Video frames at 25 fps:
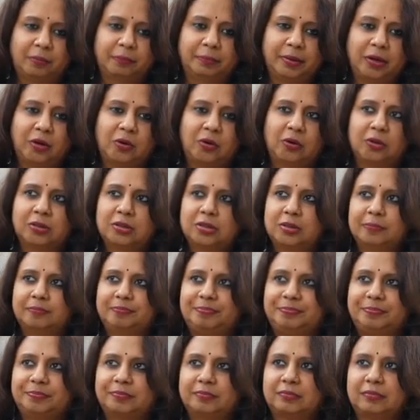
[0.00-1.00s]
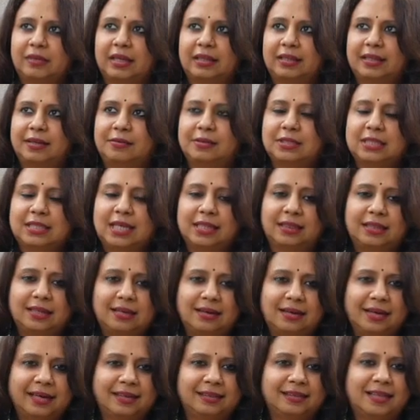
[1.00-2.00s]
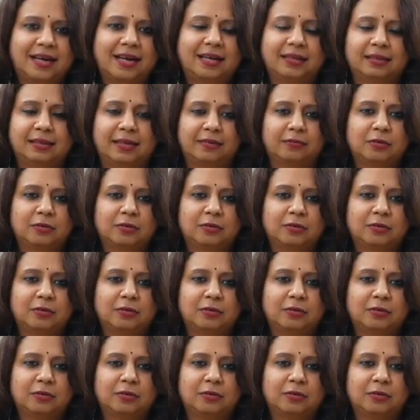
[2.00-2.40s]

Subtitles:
Because there was nothing like that.